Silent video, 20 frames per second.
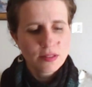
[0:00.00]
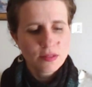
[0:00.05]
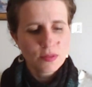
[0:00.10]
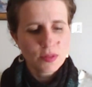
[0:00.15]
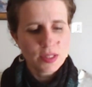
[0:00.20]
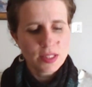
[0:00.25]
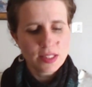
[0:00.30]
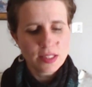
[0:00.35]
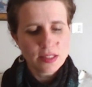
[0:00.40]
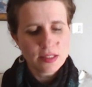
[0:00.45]

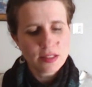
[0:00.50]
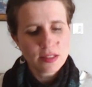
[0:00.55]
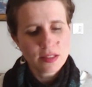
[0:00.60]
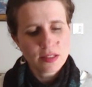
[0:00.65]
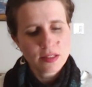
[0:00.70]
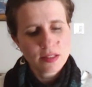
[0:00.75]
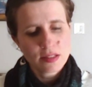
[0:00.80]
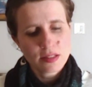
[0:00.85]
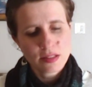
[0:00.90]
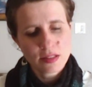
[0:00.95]
What is it?
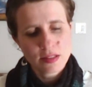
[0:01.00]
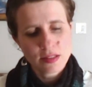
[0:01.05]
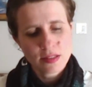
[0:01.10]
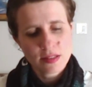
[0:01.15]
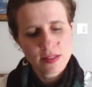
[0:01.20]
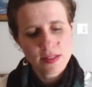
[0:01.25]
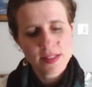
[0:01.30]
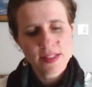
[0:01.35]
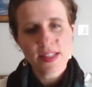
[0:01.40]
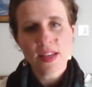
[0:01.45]

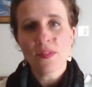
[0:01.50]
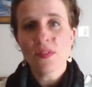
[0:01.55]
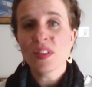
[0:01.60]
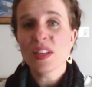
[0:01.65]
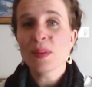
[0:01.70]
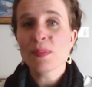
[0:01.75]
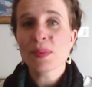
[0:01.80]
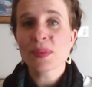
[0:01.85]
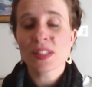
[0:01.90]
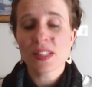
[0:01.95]

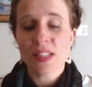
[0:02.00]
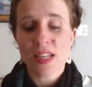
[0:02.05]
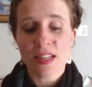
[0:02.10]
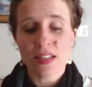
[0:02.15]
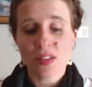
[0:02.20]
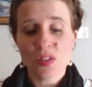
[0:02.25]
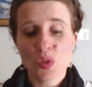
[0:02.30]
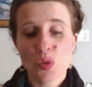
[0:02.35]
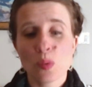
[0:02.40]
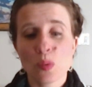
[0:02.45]

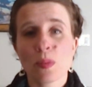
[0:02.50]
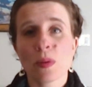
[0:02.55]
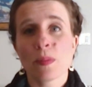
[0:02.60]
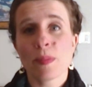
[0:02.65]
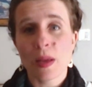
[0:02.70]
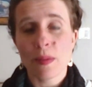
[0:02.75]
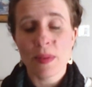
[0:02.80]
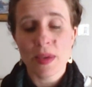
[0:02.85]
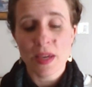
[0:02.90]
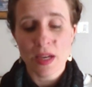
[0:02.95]
70% super
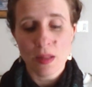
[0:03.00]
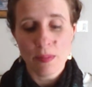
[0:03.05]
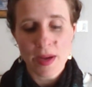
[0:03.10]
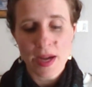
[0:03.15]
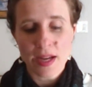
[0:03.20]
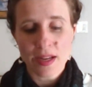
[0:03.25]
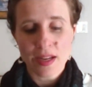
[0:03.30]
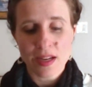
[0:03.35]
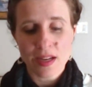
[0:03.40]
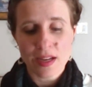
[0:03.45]
baby
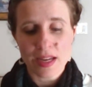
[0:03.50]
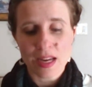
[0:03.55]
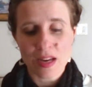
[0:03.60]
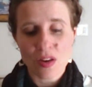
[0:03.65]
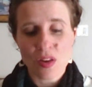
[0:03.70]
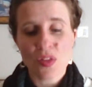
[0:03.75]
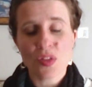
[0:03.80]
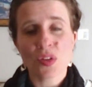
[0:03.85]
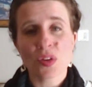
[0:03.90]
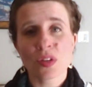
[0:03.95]
alpaca
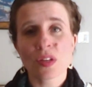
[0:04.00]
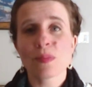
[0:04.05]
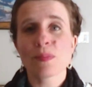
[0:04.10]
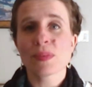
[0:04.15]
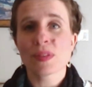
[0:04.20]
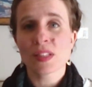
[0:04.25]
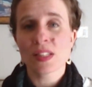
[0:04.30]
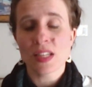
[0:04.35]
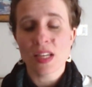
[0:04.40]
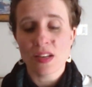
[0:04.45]
and
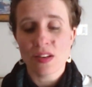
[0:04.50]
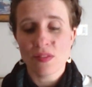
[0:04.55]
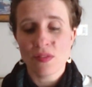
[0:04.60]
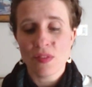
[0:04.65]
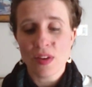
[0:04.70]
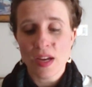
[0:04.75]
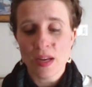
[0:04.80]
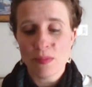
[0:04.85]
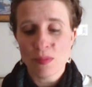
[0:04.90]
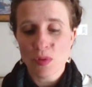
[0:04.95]
30%
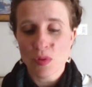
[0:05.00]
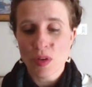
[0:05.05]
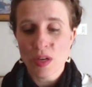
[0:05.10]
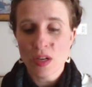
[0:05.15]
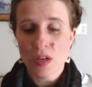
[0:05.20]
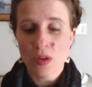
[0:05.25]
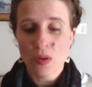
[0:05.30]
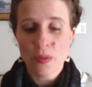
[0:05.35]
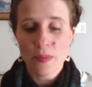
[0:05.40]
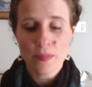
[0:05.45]
fine
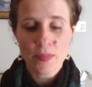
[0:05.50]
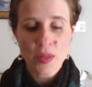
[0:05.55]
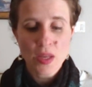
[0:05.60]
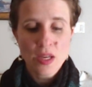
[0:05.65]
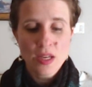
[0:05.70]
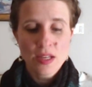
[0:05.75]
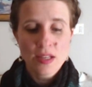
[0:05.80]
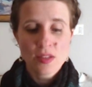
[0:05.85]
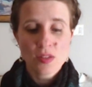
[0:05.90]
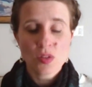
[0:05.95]
merino.
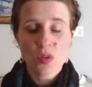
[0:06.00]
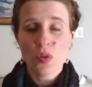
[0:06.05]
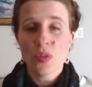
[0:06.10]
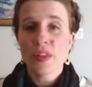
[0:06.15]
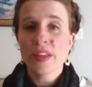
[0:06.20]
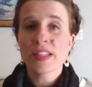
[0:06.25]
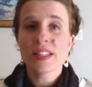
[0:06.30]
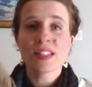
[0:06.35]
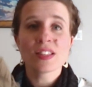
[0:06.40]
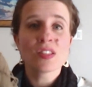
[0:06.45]
So
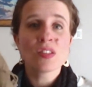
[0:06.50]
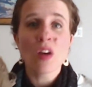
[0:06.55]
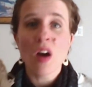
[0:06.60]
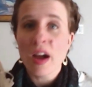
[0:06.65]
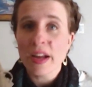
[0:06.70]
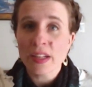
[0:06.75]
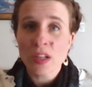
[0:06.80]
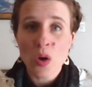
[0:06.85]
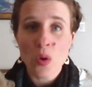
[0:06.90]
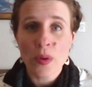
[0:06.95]
this is
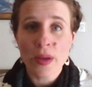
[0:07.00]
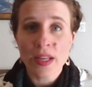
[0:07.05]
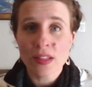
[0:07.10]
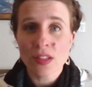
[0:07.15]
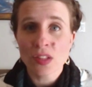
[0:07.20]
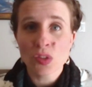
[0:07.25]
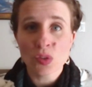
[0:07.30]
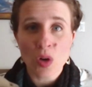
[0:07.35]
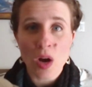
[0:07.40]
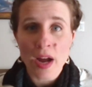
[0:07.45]
not going in
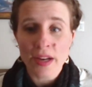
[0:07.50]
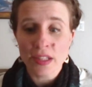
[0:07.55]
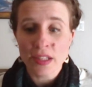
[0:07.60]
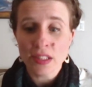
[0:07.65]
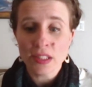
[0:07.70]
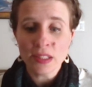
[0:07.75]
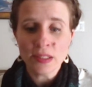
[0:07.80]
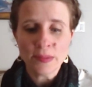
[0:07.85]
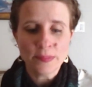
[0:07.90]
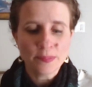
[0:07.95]
the
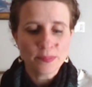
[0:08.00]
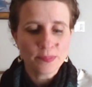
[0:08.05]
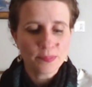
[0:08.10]
dryer.